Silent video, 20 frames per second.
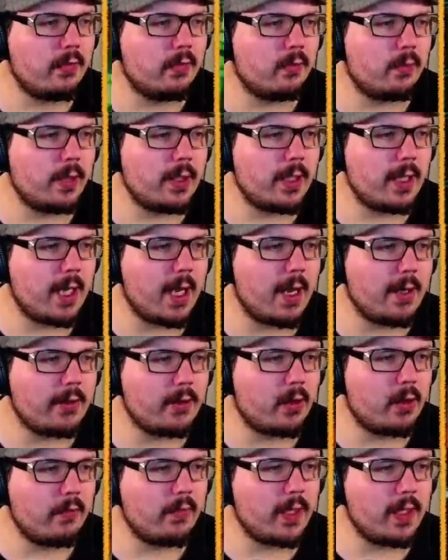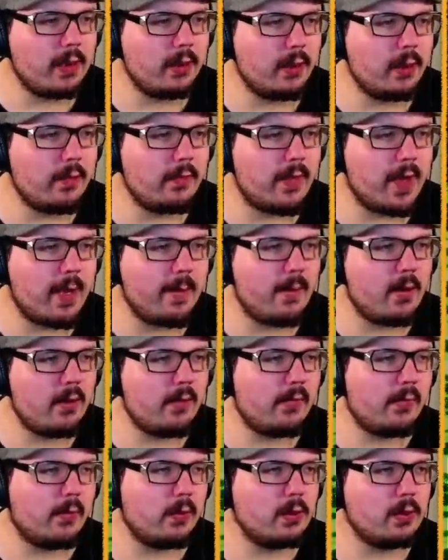running out of a lot of ammo
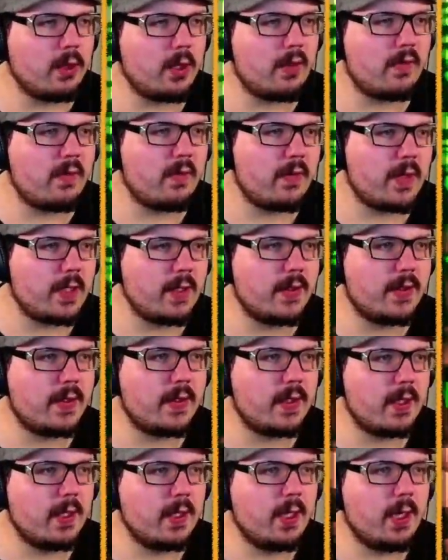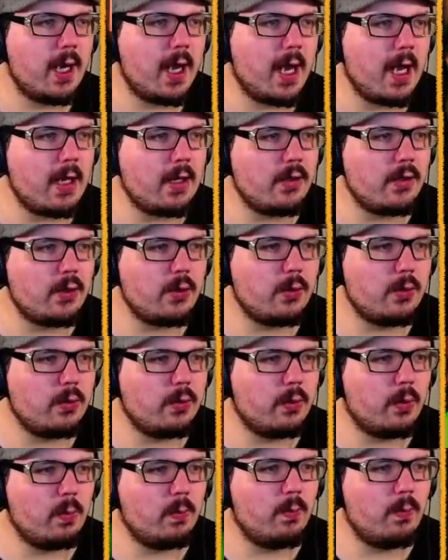for a lot of events, and you
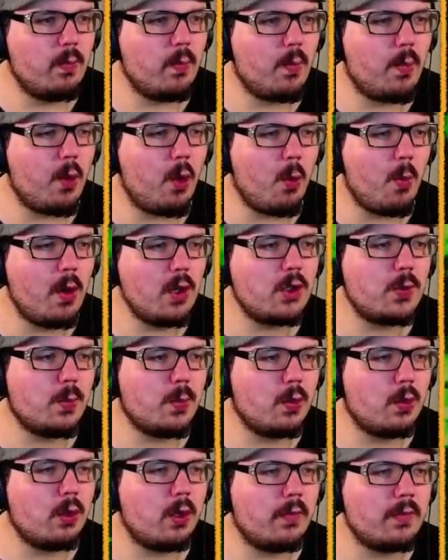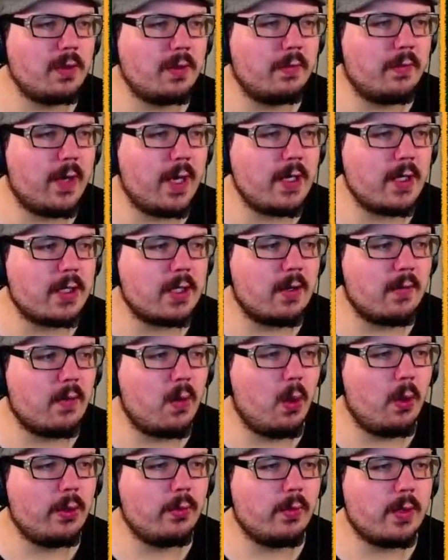will almost more often find yourself
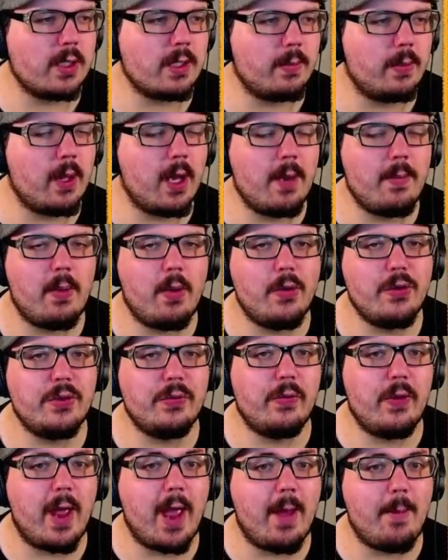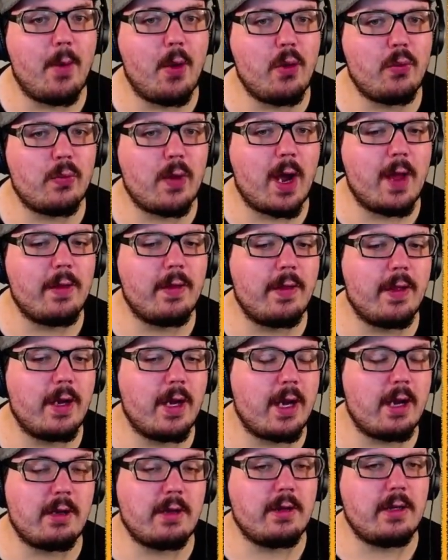calling resupply pods for ammo rather than
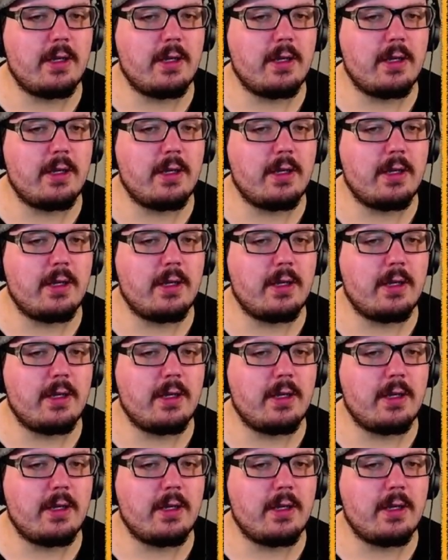anything